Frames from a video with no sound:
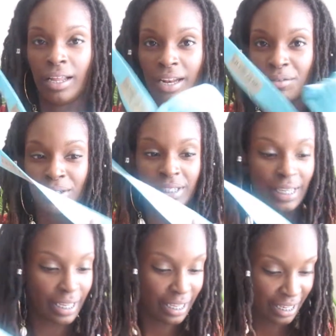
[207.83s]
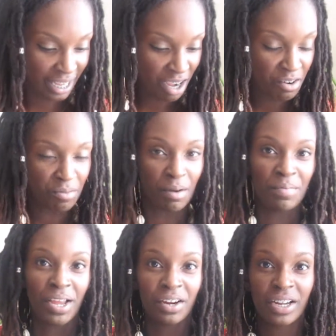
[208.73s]
Now, once again, for my
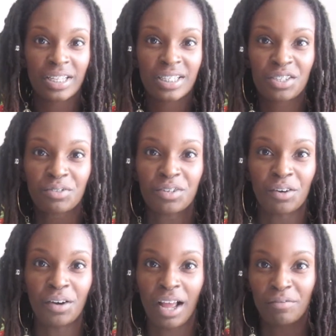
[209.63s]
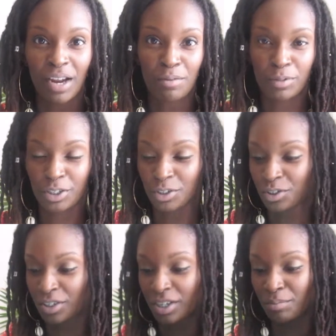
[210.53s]
parents who don't have diaper
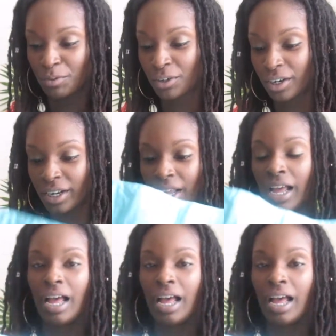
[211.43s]
children anymore,